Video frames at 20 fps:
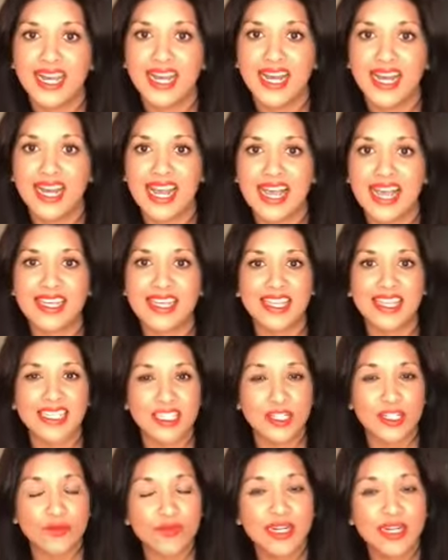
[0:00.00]
and then that's
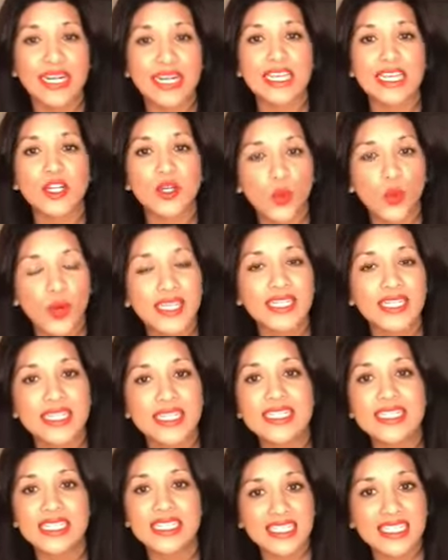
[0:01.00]
a really quick and
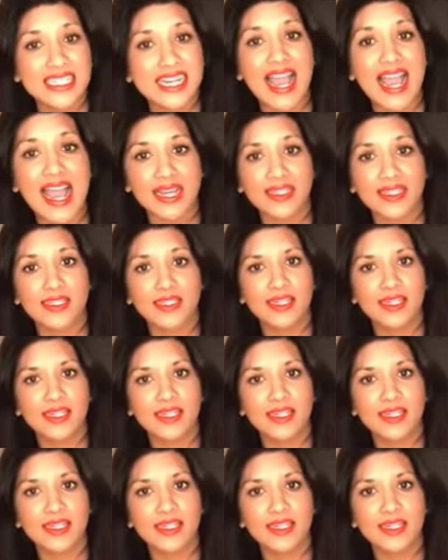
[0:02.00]
easy snack.